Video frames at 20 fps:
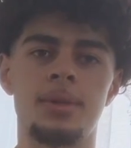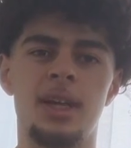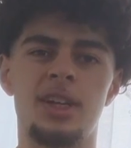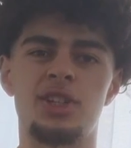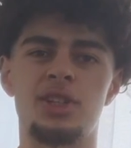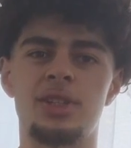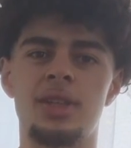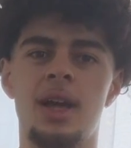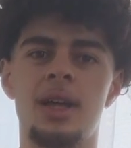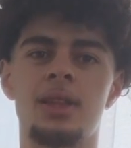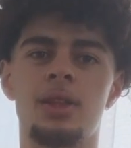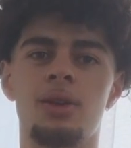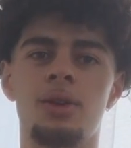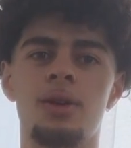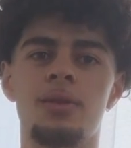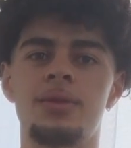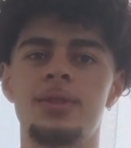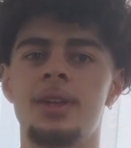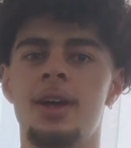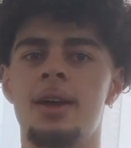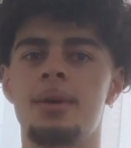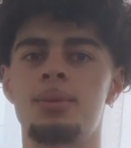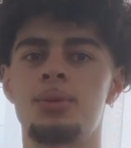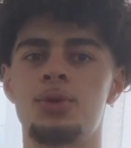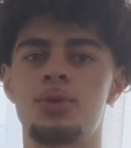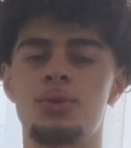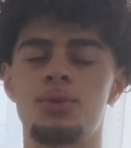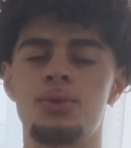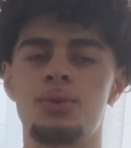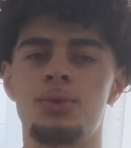I just had a lot of time
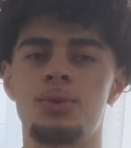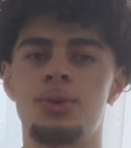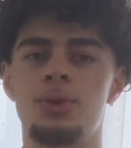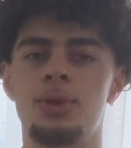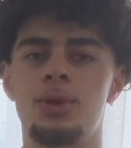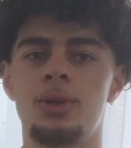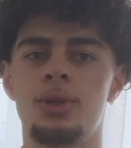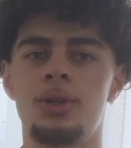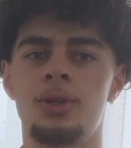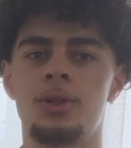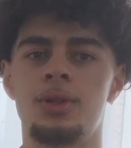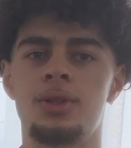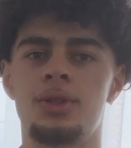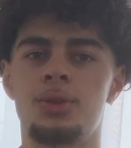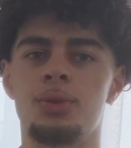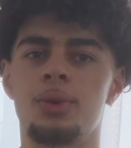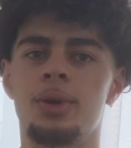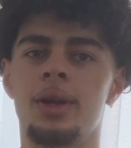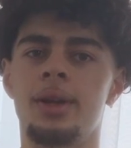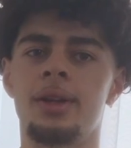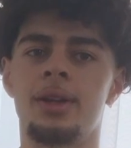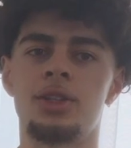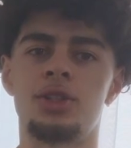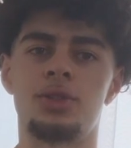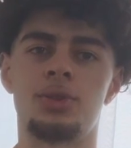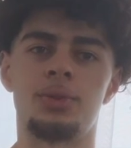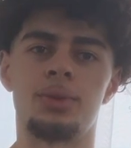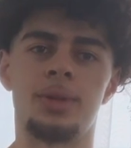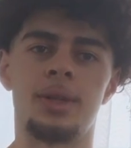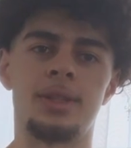to still get an
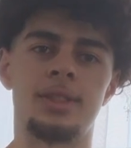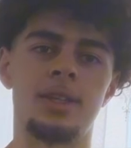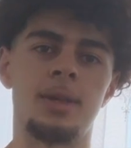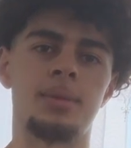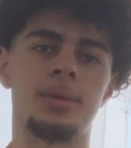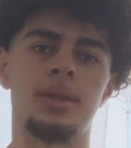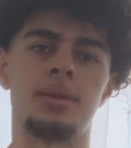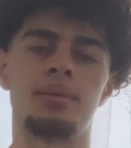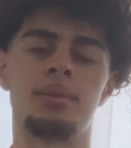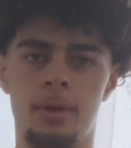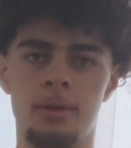extra 2k steps in.